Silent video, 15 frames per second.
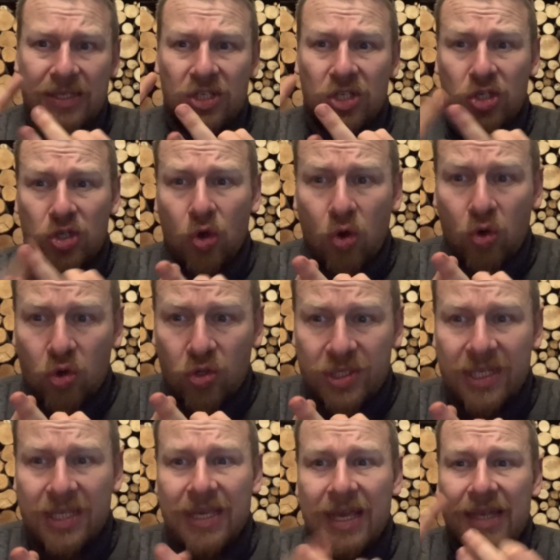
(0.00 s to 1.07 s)
Saw
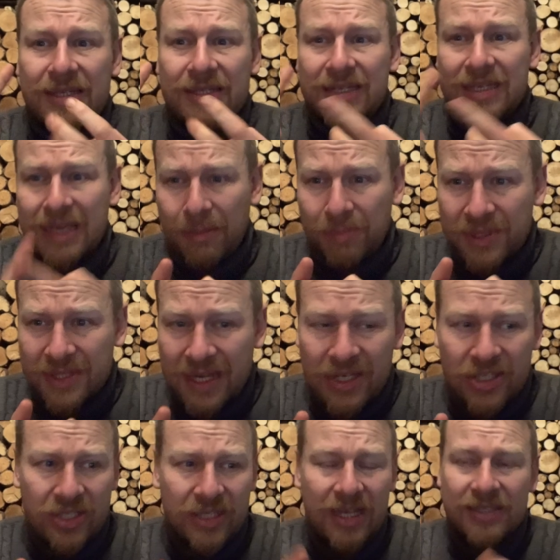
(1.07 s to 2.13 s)
cutting, yes.
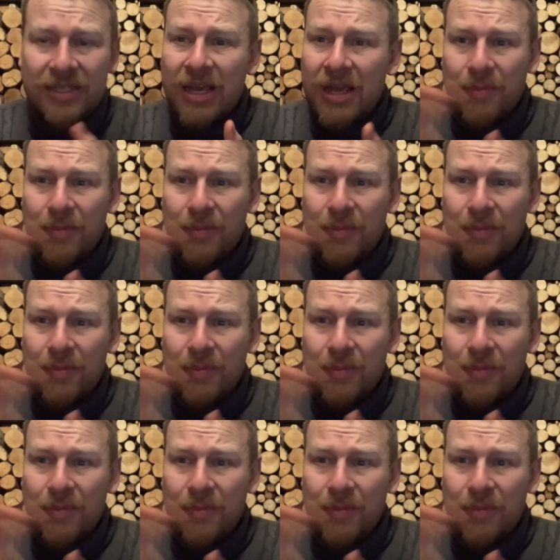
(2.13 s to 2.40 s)
Decapitation, yes.